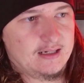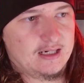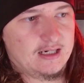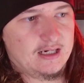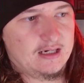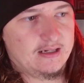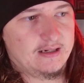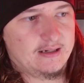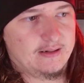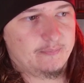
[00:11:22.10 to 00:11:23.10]

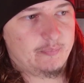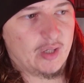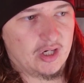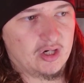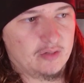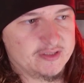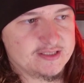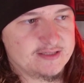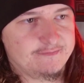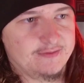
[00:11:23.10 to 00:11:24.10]

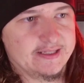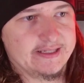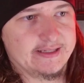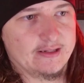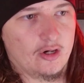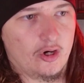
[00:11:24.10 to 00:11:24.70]
purposefully